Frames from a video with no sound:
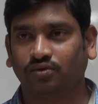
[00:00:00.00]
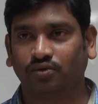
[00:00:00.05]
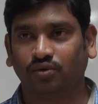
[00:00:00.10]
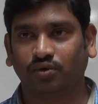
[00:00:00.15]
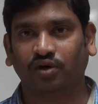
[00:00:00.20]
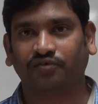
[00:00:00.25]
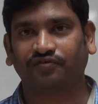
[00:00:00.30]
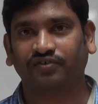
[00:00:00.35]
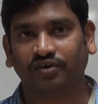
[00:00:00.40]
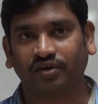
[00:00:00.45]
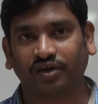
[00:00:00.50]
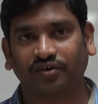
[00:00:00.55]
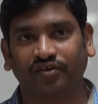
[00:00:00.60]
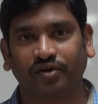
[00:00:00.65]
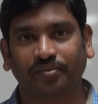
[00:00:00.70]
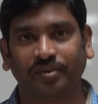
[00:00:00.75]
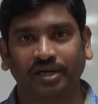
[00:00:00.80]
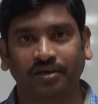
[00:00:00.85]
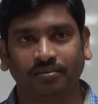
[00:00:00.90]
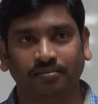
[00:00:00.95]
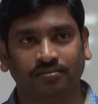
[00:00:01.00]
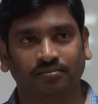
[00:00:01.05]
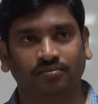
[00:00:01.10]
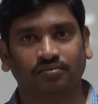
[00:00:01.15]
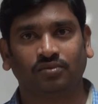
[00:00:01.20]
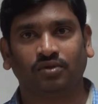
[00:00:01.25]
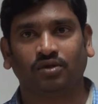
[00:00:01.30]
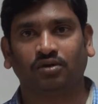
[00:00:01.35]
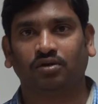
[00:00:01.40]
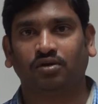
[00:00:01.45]
Good afternoon, everybody.
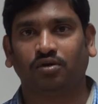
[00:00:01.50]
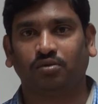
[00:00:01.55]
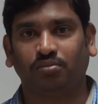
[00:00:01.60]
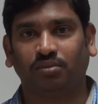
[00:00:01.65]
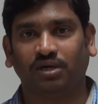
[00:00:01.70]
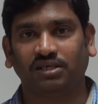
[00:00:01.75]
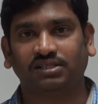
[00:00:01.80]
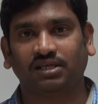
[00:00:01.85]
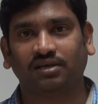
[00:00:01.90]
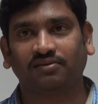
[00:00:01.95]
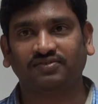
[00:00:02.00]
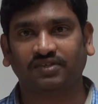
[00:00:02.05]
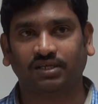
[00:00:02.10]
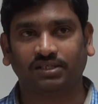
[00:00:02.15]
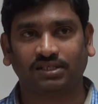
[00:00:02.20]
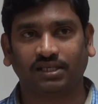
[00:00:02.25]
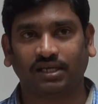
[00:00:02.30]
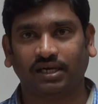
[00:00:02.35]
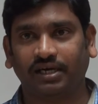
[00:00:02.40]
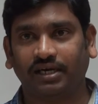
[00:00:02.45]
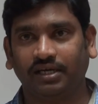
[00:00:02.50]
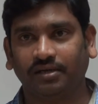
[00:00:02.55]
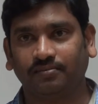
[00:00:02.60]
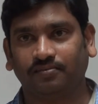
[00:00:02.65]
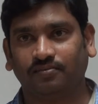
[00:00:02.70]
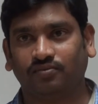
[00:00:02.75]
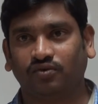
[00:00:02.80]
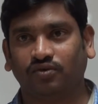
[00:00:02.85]
Myself Shesdar Reddy,